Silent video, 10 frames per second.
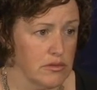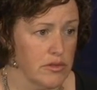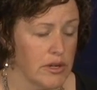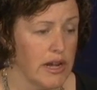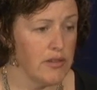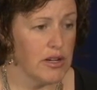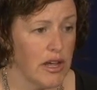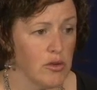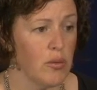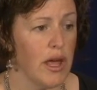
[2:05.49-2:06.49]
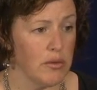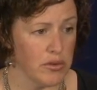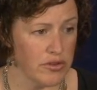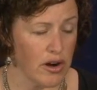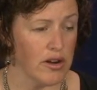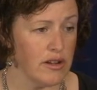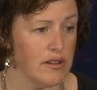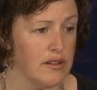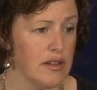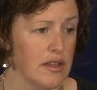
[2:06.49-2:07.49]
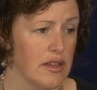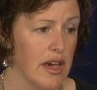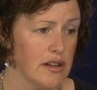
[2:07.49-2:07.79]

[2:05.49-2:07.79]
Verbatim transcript: They're not even on the way. We're starting to see that.